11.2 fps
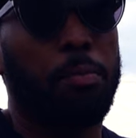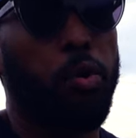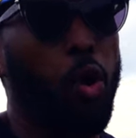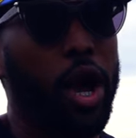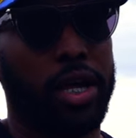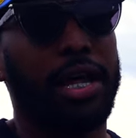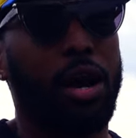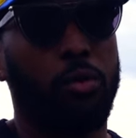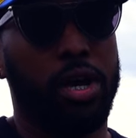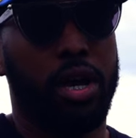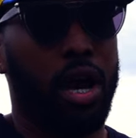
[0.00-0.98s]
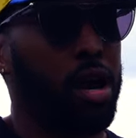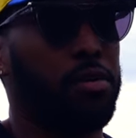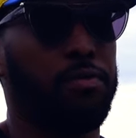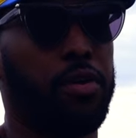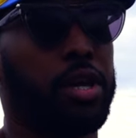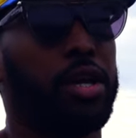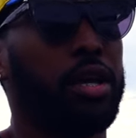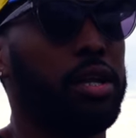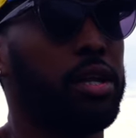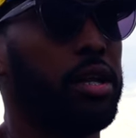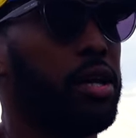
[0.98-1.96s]
point that we are
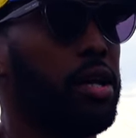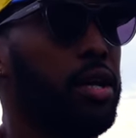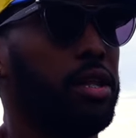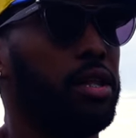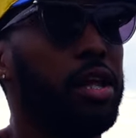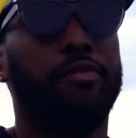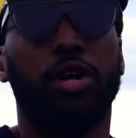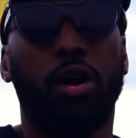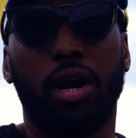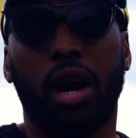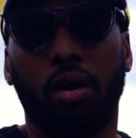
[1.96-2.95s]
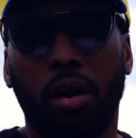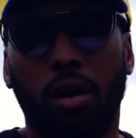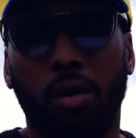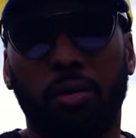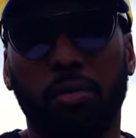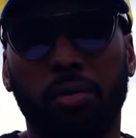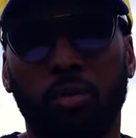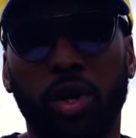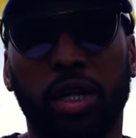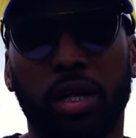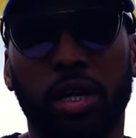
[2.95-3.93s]
fucking living on our own,
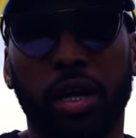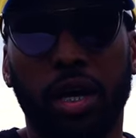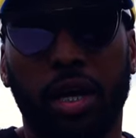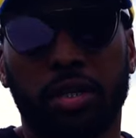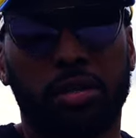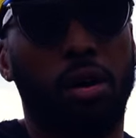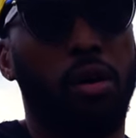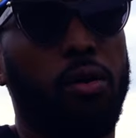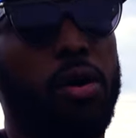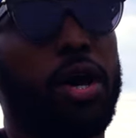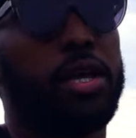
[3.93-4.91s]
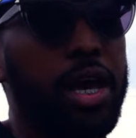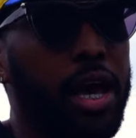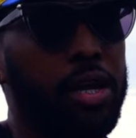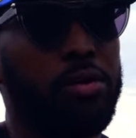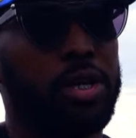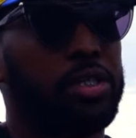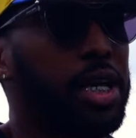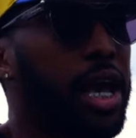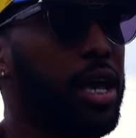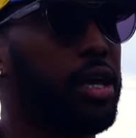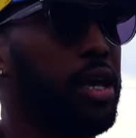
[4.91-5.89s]
really. So, yeah, you can
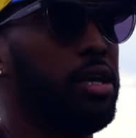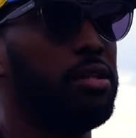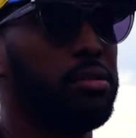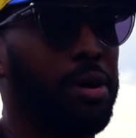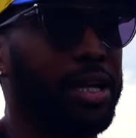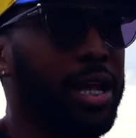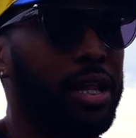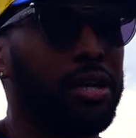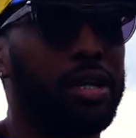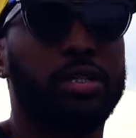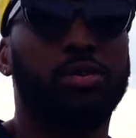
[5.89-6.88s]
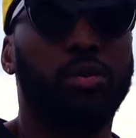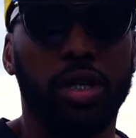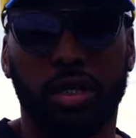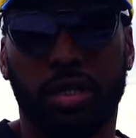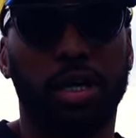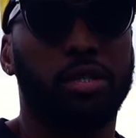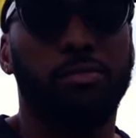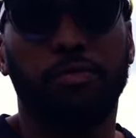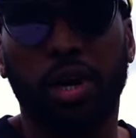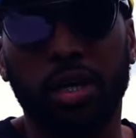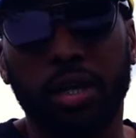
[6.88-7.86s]
say, yeah, my dad looked at you with disgust. He
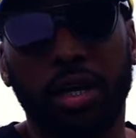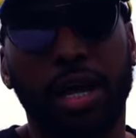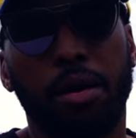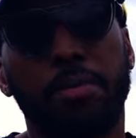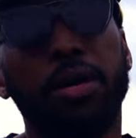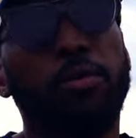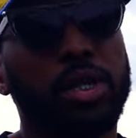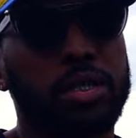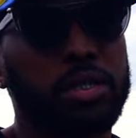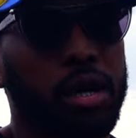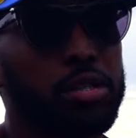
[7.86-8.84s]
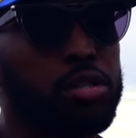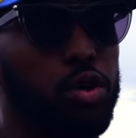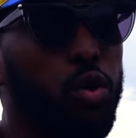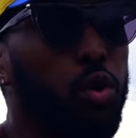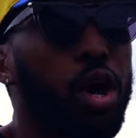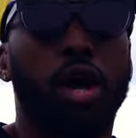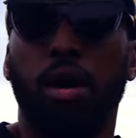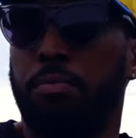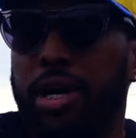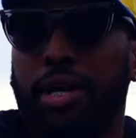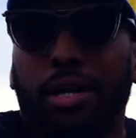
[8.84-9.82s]
was fucking looking at me with disgust too.
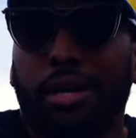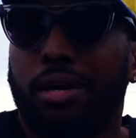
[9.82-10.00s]
But